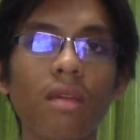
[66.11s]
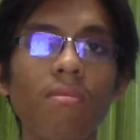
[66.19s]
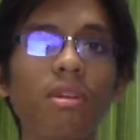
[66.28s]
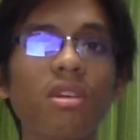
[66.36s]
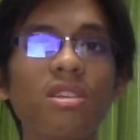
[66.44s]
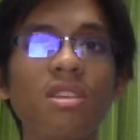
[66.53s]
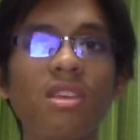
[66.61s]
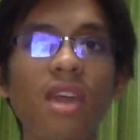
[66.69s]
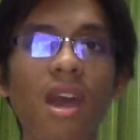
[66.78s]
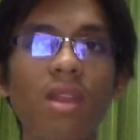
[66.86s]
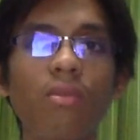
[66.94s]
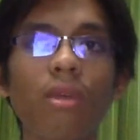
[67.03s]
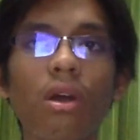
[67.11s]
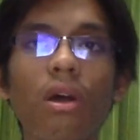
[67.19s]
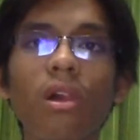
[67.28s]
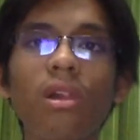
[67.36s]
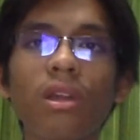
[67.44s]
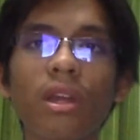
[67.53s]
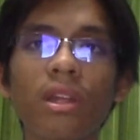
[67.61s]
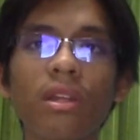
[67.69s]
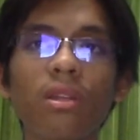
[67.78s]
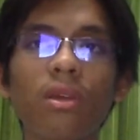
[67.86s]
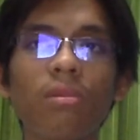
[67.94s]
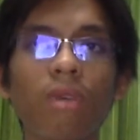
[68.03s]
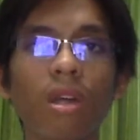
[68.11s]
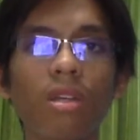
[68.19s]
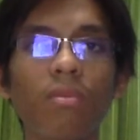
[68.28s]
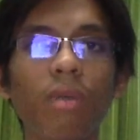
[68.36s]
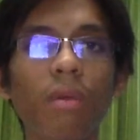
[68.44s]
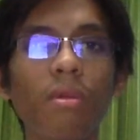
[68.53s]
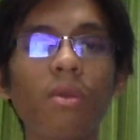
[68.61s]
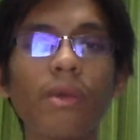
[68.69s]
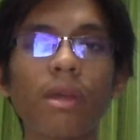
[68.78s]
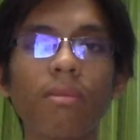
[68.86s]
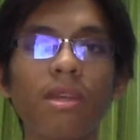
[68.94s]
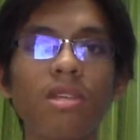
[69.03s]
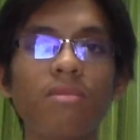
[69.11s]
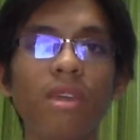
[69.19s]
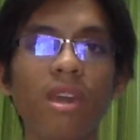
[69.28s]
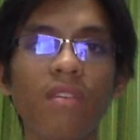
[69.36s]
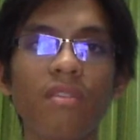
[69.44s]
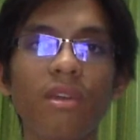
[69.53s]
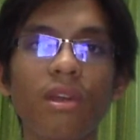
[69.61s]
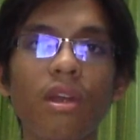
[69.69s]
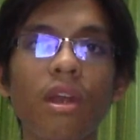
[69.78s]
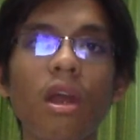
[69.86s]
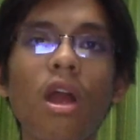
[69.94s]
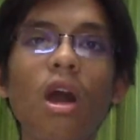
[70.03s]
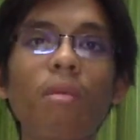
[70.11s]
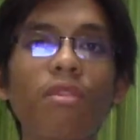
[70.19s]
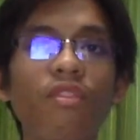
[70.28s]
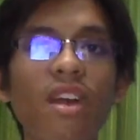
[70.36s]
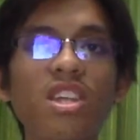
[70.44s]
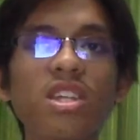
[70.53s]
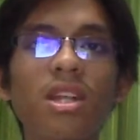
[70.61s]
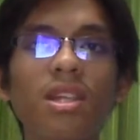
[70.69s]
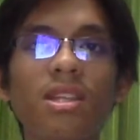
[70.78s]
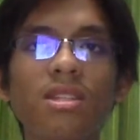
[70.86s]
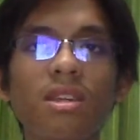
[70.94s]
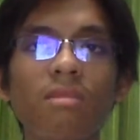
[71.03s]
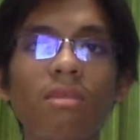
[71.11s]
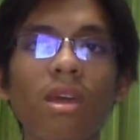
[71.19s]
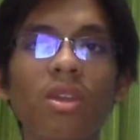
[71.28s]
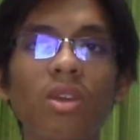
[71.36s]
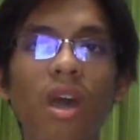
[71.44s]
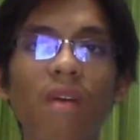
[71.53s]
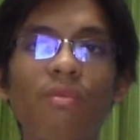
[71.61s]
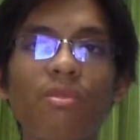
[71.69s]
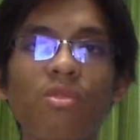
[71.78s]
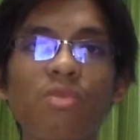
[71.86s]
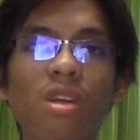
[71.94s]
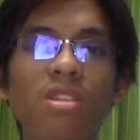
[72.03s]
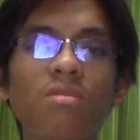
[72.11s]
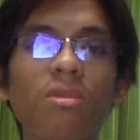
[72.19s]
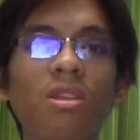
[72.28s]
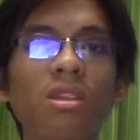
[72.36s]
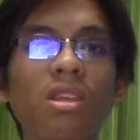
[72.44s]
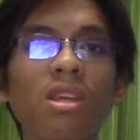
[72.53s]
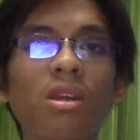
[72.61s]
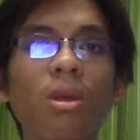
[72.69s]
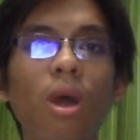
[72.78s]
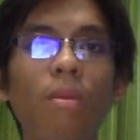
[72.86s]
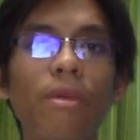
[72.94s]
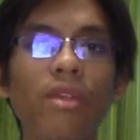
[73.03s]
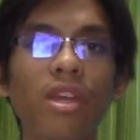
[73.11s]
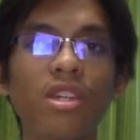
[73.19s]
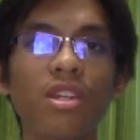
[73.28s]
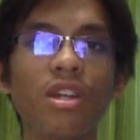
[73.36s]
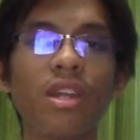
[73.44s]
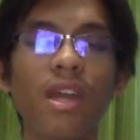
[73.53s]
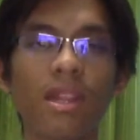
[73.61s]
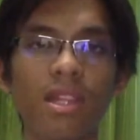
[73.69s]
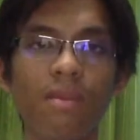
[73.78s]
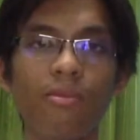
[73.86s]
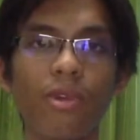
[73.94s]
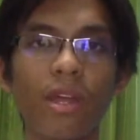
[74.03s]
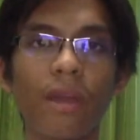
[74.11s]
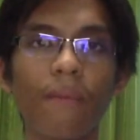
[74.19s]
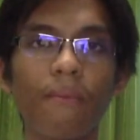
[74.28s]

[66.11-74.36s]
Because in the end, we all learned to embody proper workplace behavior, professionalism, and to have responsibility, cooperation, and teamwork.